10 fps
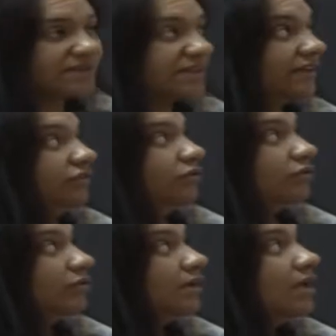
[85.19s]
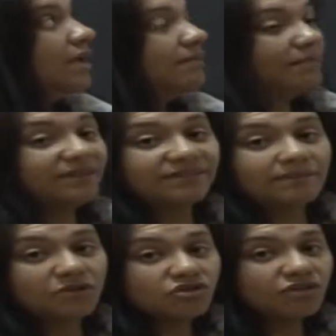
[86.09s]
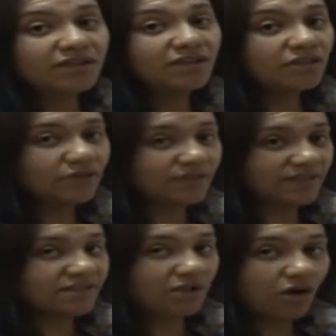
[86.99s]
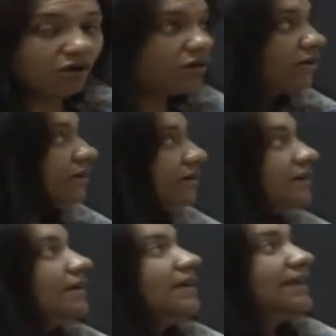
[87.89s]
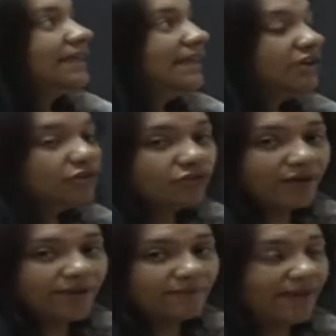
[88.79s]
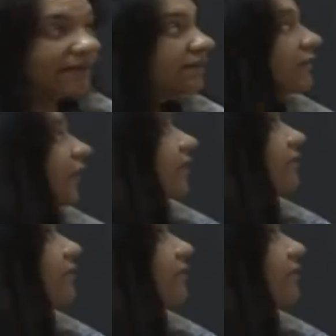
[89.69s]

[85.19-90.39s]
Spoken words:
cylinder. But the measuring units are kilogram and gram